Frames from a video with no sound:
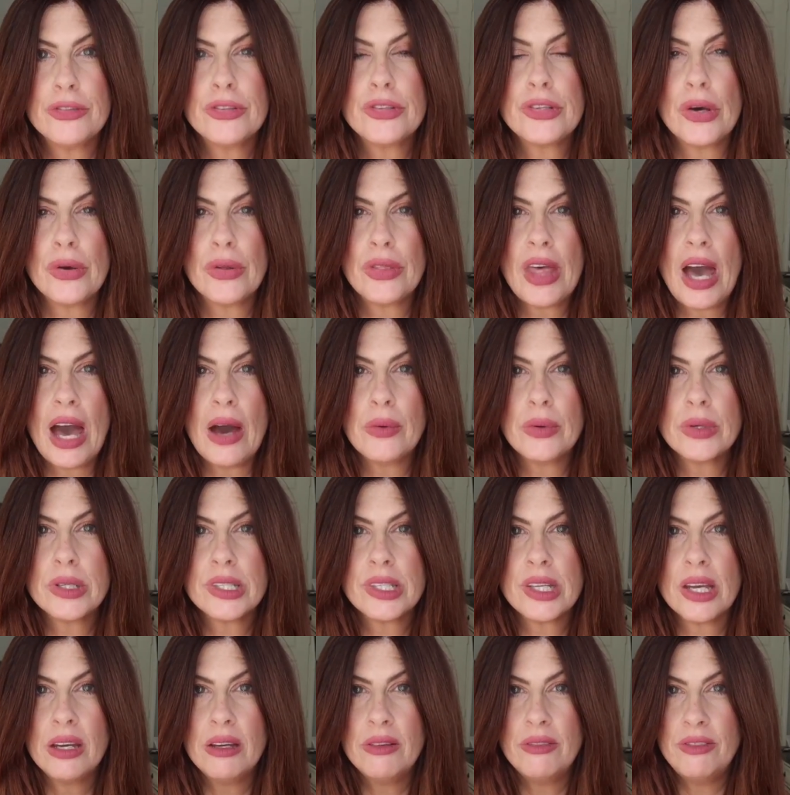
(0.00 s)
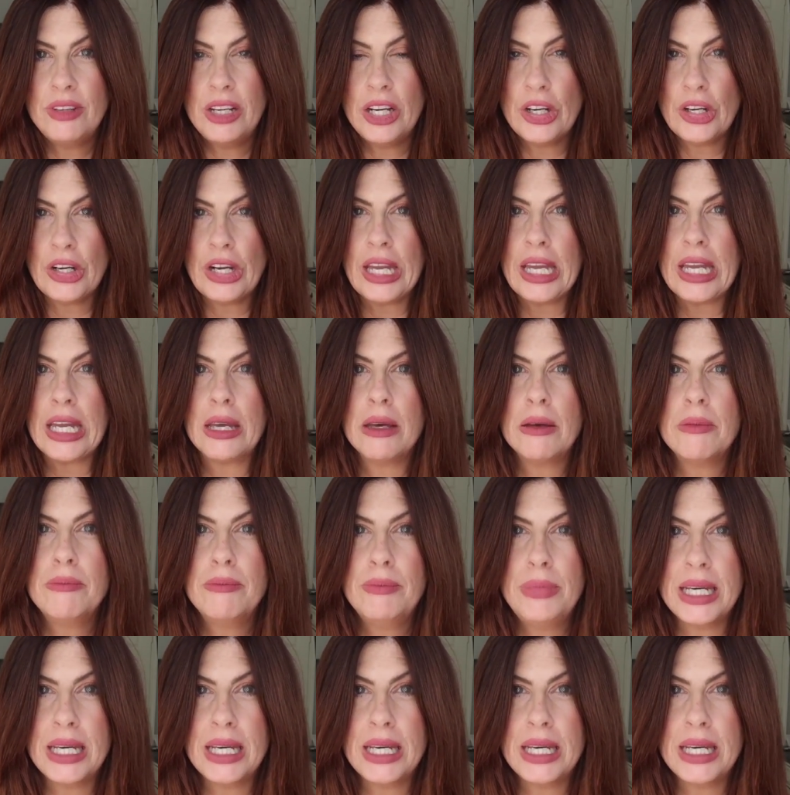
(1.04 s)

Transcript: So that was a very